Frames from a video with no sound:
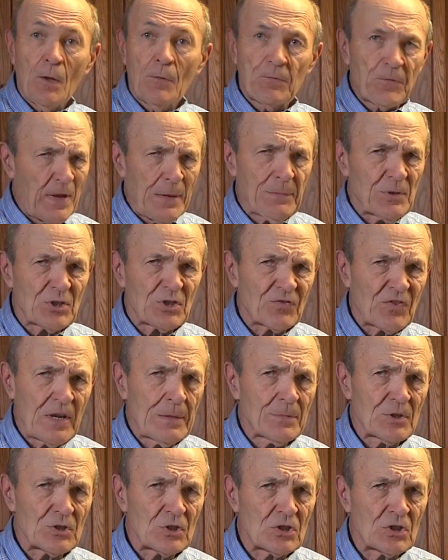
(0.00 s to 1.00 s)
famous,
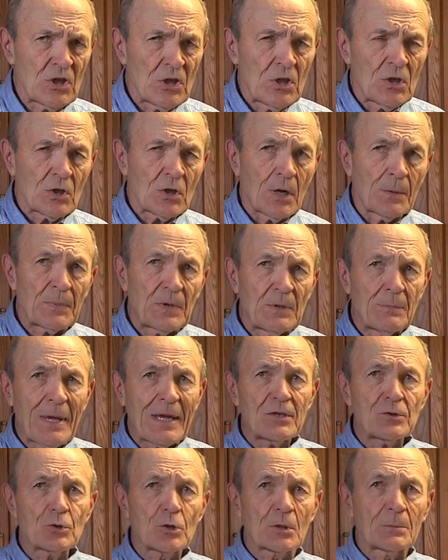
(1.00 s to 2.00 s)
famous company
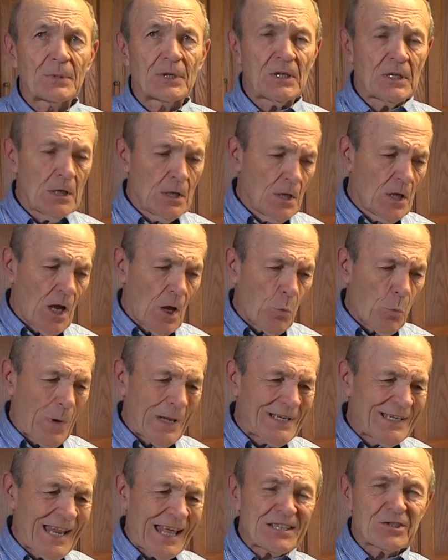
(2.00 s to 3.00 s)
made in Germany, a
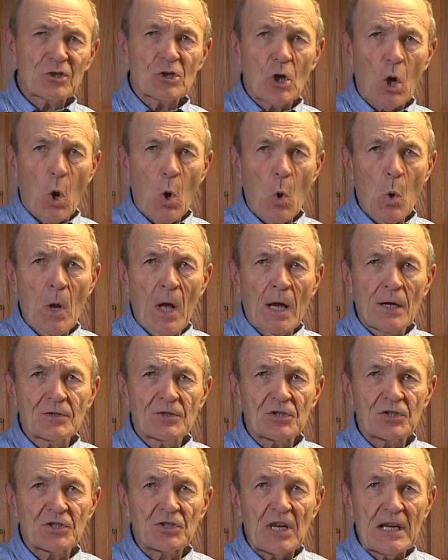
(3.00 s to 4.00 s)
Wilesco
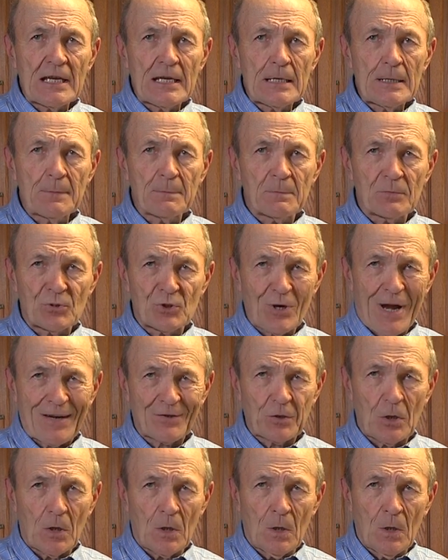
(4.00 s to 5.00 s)
steam
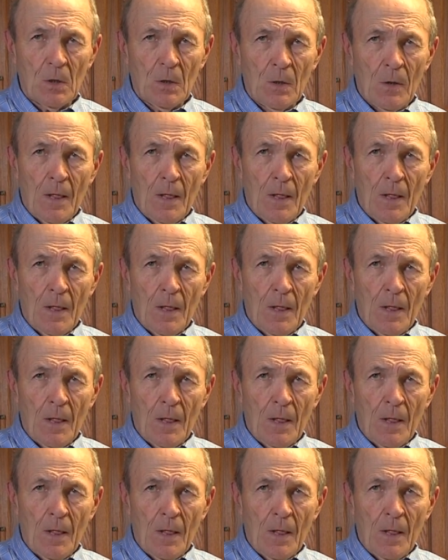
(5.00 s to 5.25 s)
tractor.